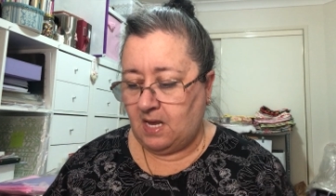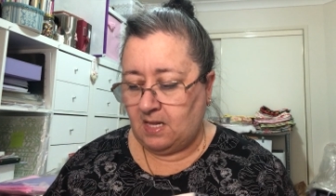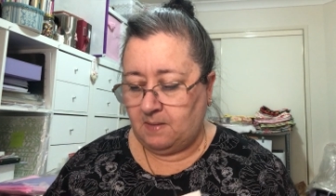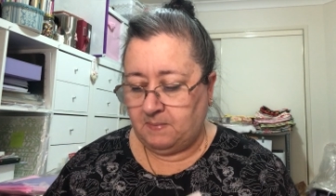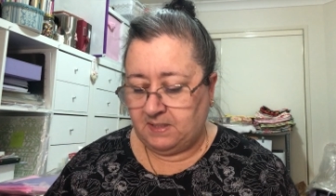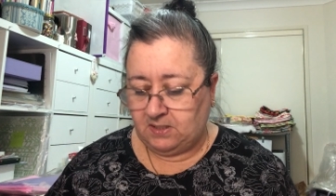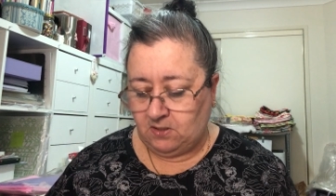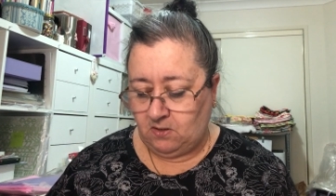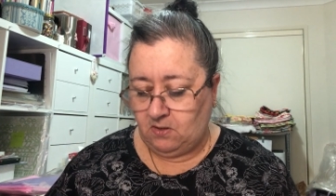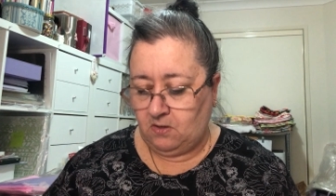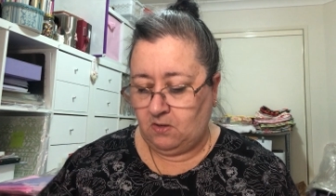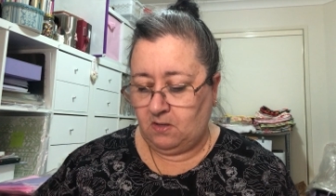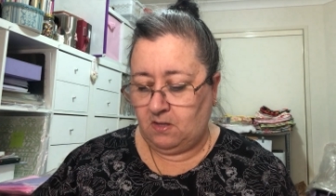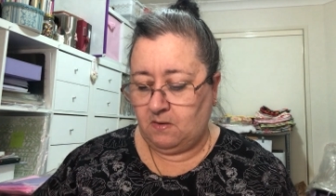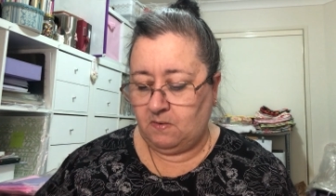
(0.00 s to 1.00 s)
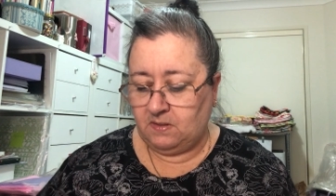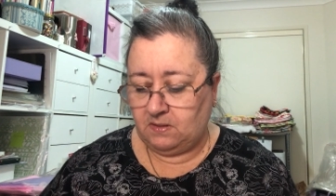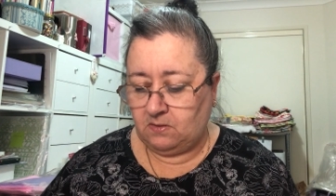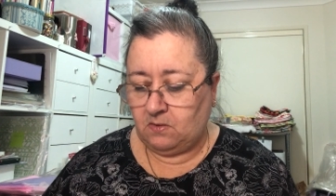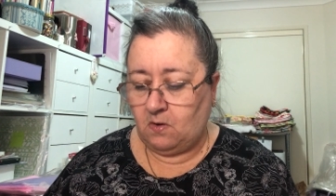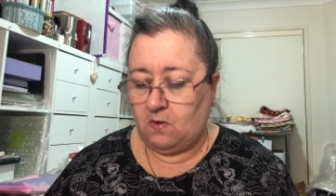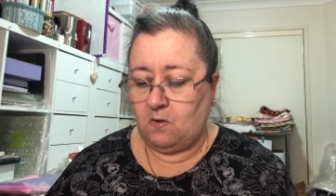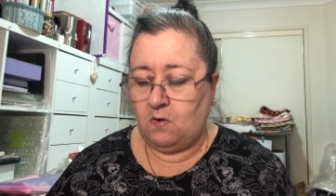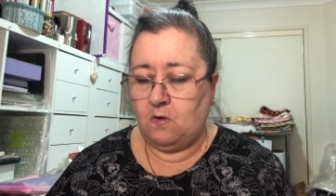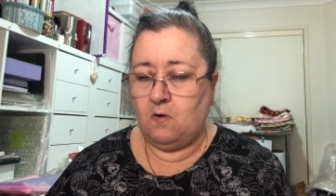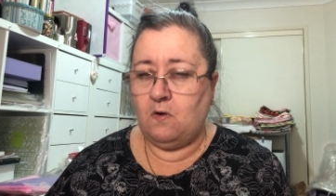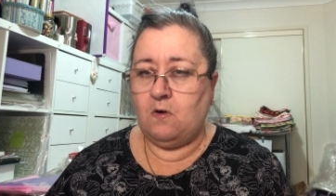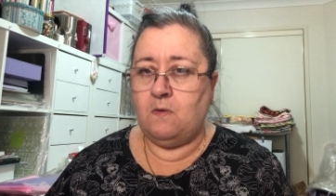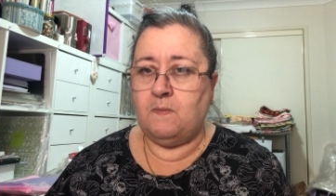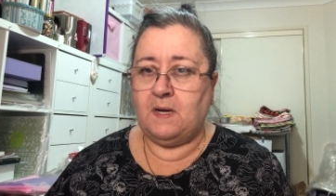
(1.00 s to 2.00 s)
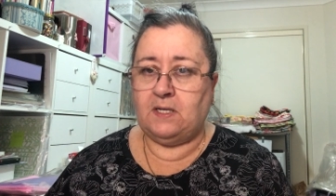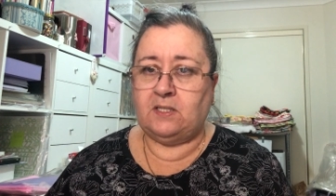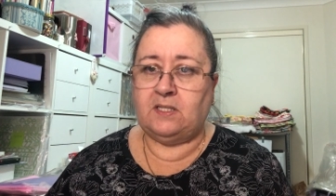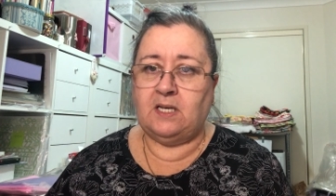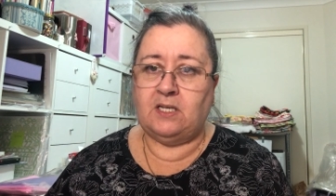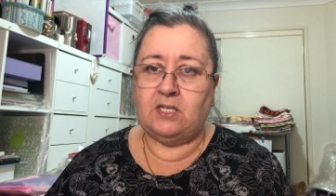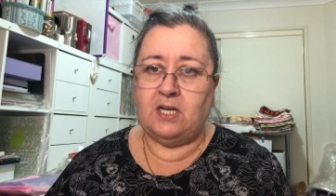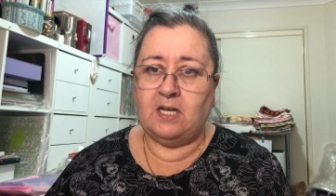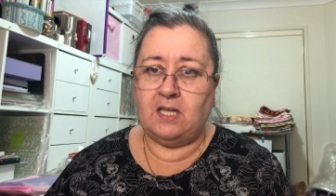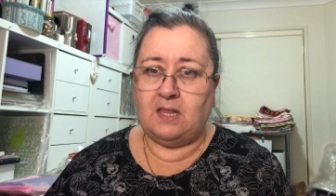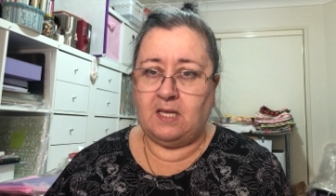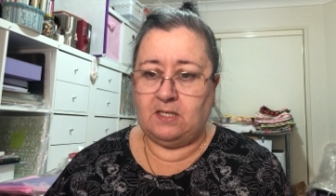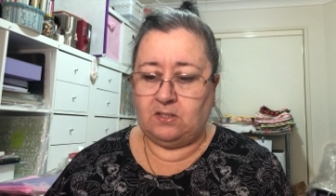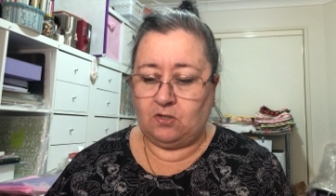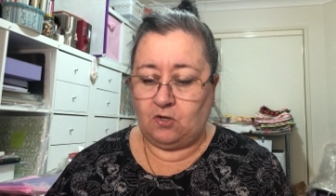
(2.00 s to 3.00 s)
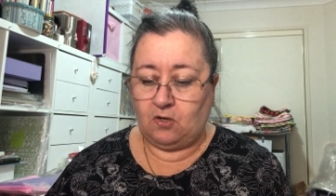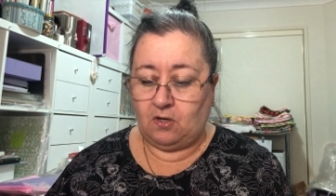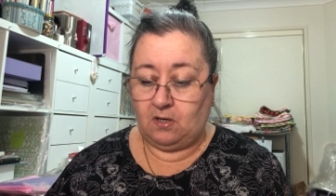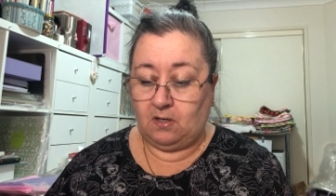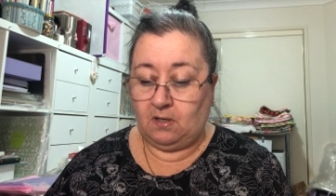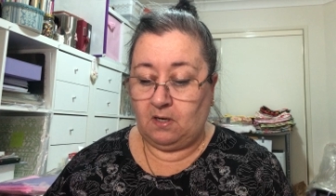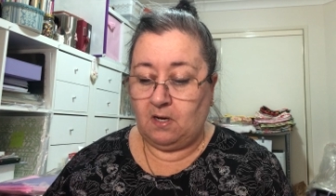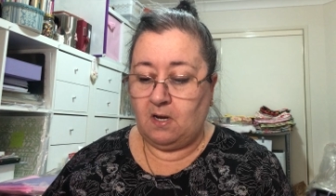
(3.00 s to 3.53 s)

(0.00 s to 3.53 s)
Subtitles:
And let me tell you, there is so much stitching in that skirt.